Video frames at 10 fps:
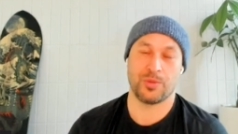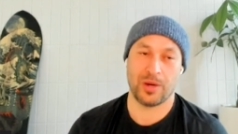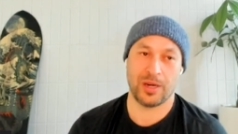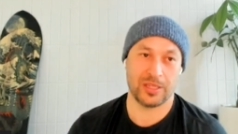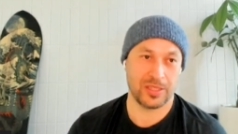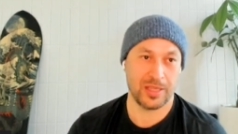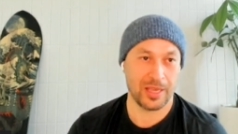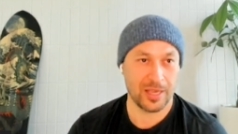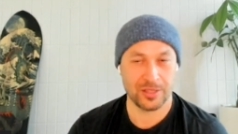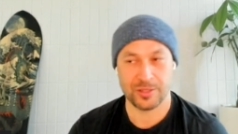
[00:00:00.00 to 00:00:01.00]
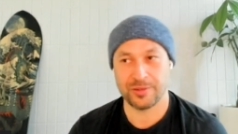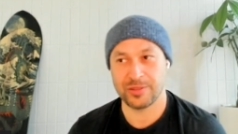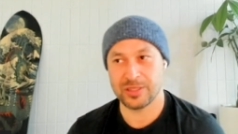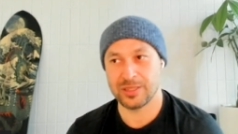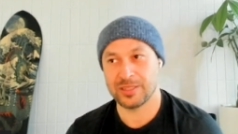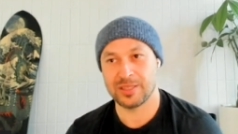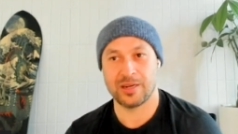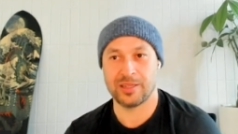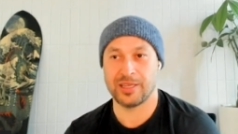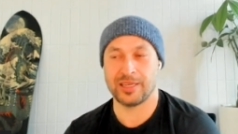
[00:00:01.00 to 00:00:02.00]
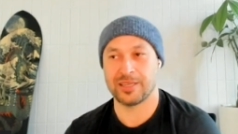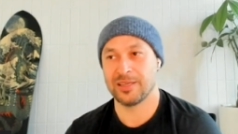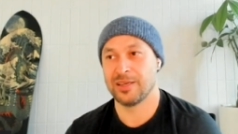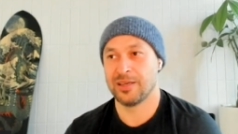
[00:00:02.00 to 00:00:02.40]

running staking services are like